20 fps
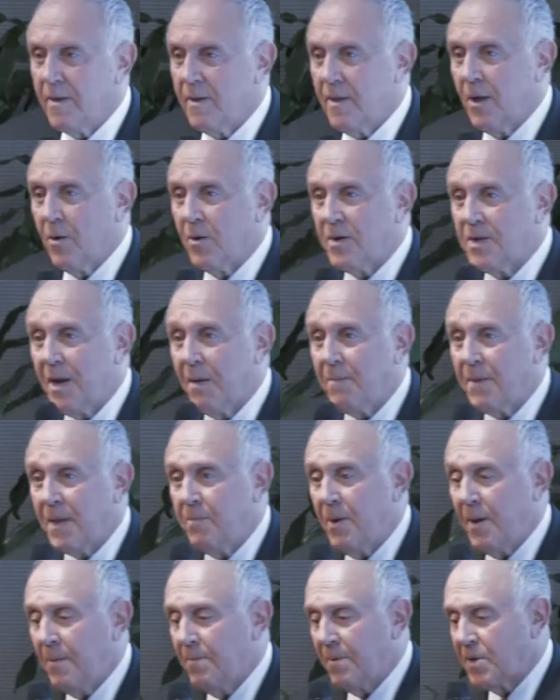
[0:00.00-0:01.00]
there was
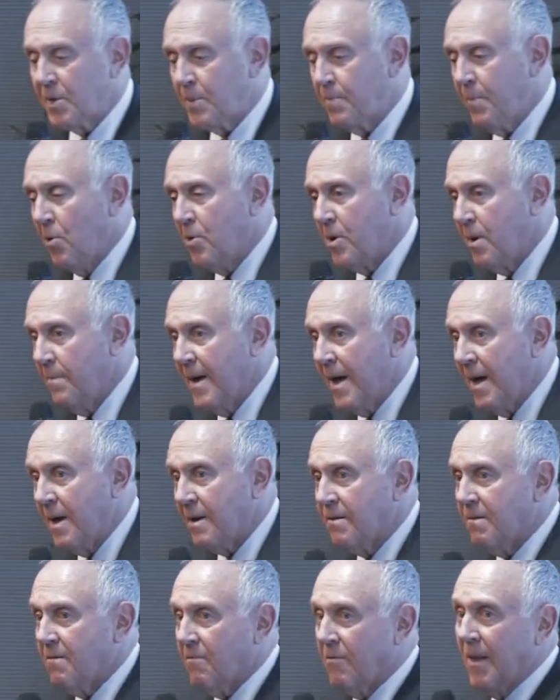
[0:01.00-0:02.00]
something people spoke
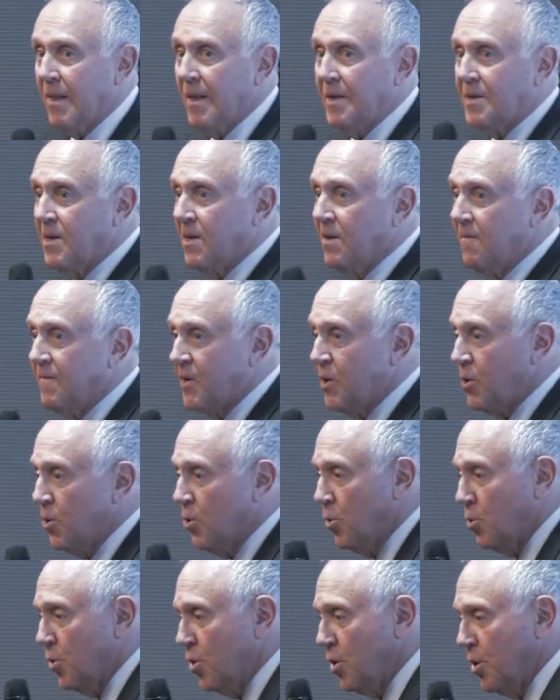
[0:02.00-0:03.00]
about relative
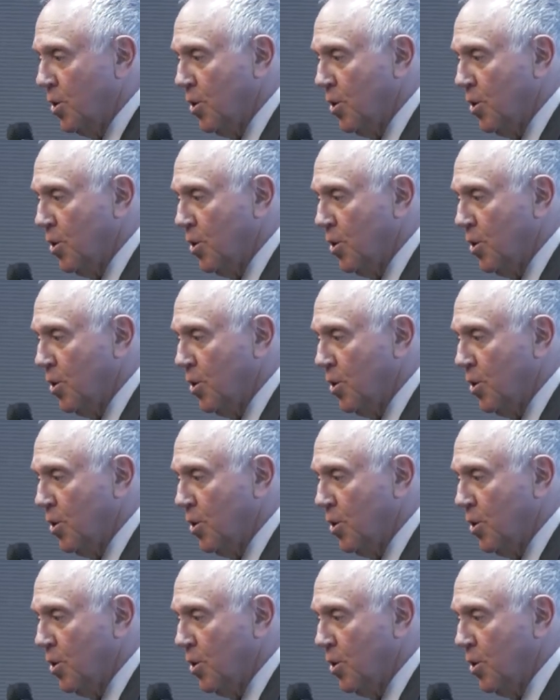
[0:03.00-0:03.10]
to